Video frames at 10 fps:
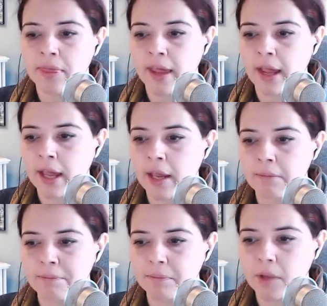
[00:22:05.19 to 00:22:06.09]
they
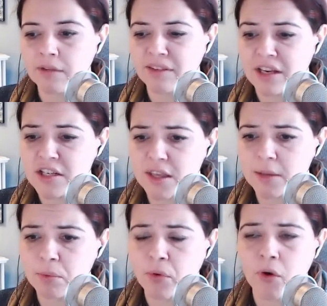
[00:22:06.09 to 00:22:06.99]
essentially
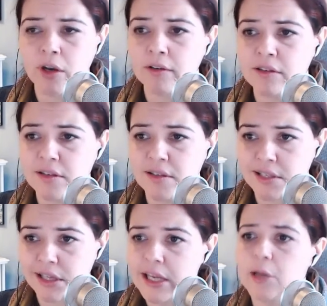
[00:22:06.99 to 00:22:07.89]
put it to
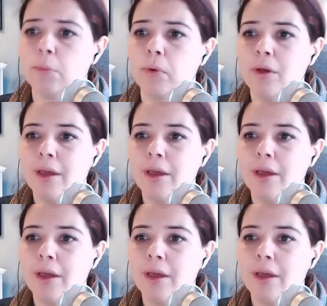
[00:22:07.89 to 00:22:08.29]
sleep.